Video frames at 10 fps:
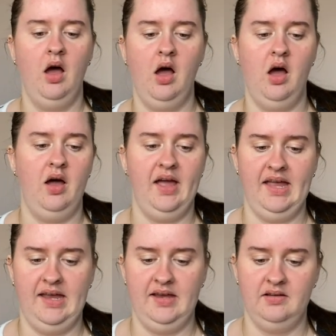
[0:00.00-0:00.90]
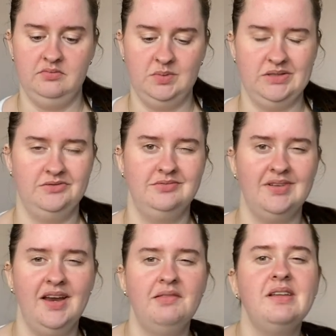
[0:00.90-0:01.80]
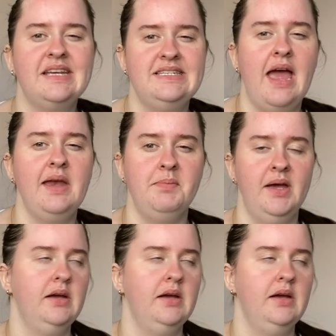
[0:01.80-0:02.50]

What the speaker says: Kind of like a day in a bit,